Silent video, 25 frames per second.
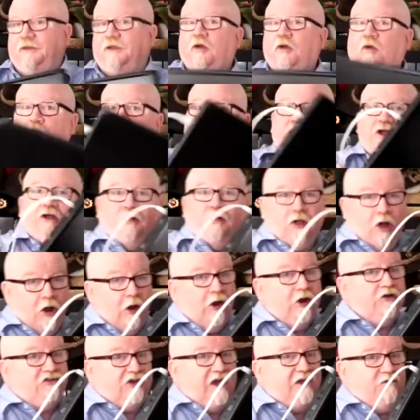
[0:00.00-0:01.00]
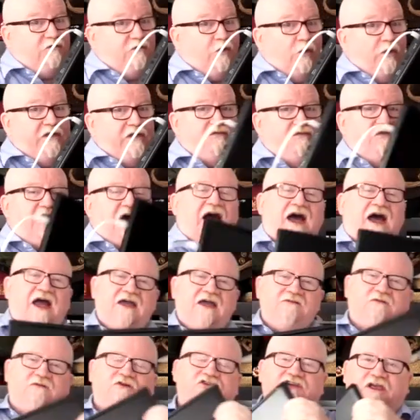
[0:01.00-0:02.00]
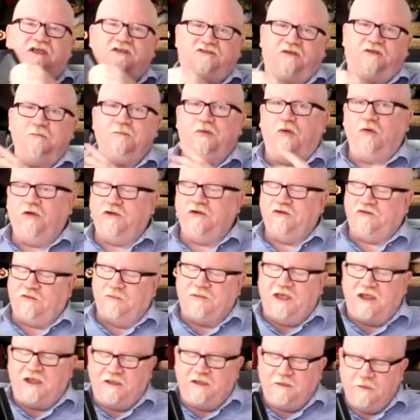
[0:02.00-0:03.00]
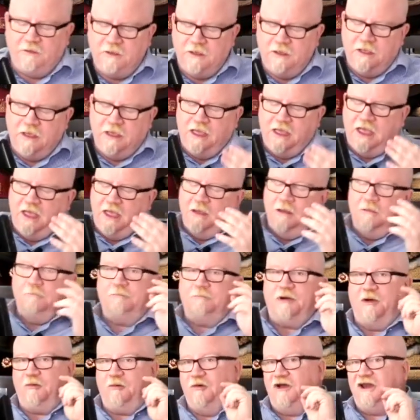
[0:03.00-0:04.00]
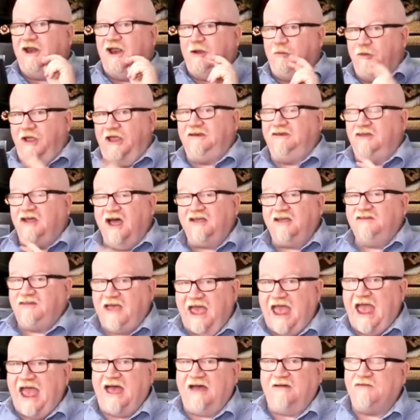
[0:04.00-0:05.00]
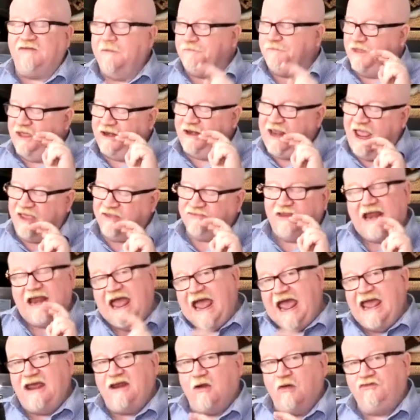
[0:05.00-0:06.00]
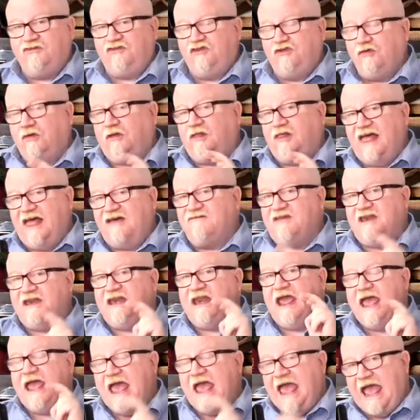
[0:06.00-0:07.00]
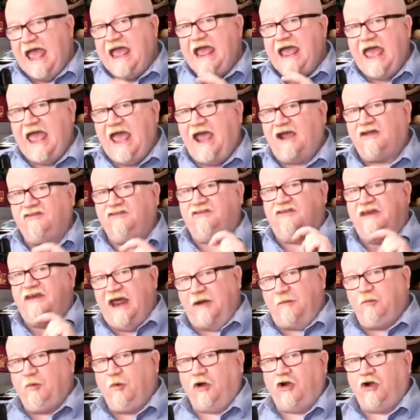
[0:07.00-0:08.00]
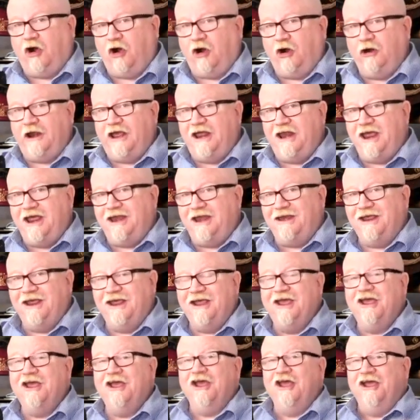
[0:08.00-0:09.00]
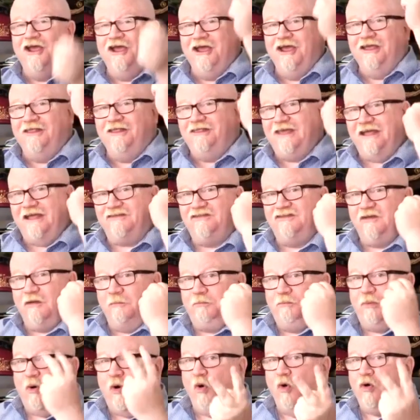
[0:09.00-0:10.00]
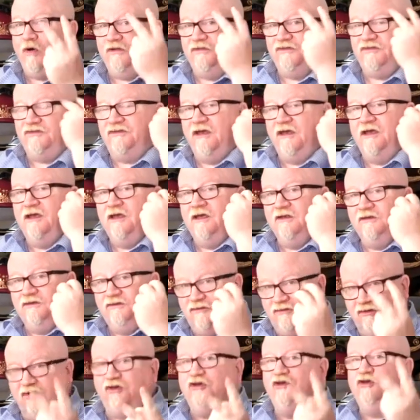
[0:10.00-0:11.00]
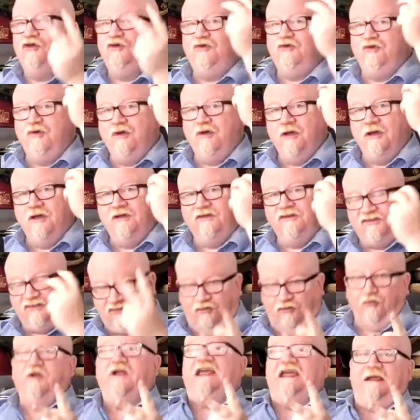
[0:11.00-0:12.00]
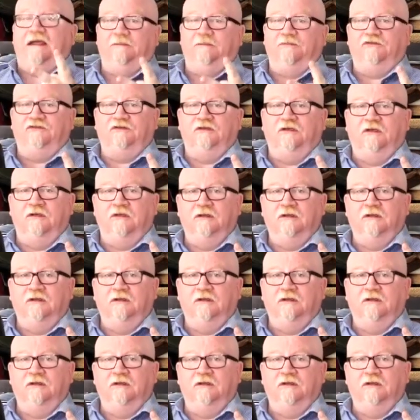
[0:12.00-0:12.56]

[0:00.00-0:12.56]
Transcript: real RJ45, which is important to me. But what it does have, it has an 802.11ax network card in it that supports 2 streams.